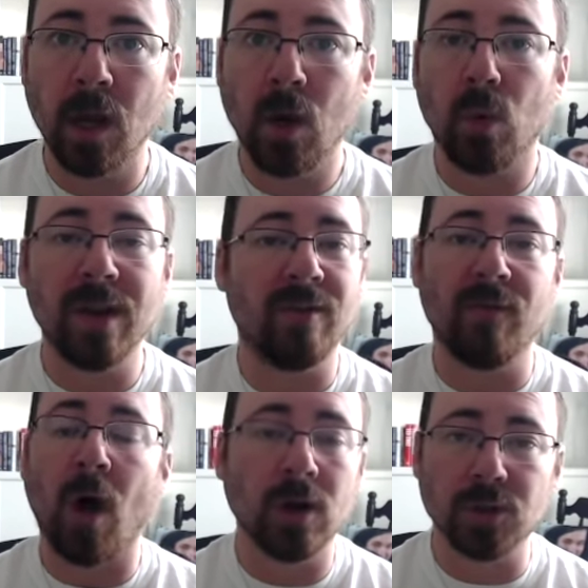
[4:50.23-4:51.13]
We have
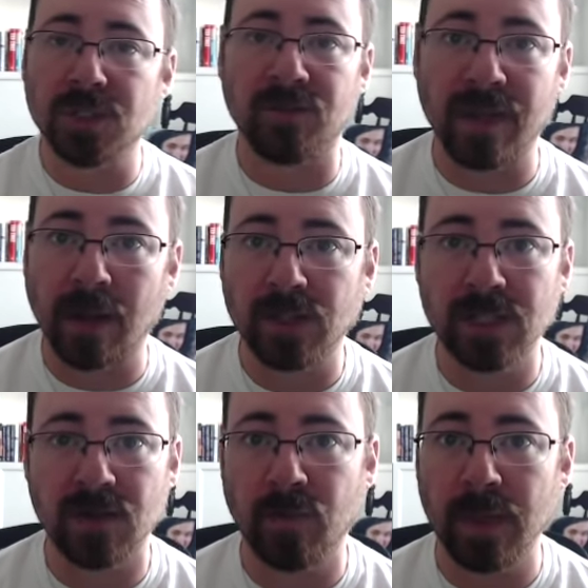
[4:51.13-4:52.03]
hundreds of
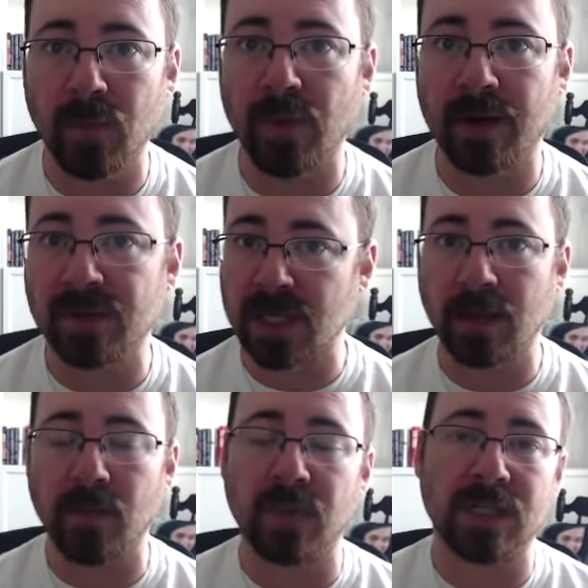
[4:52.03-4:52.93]
thousands of people that have signed
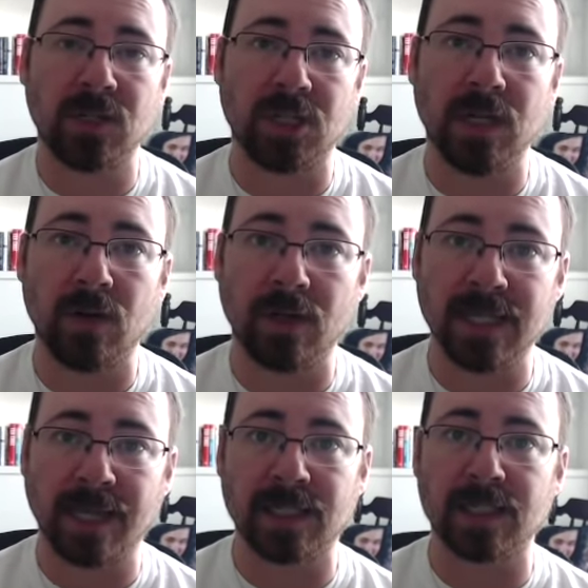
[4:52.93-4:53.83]
the petition here in
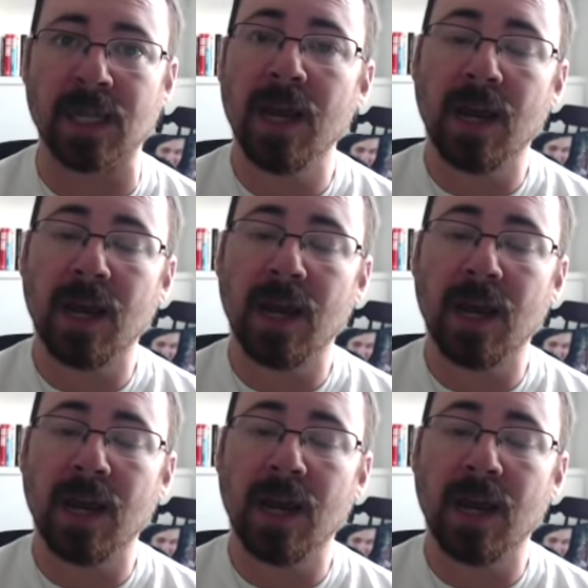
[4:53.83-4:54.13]
Texas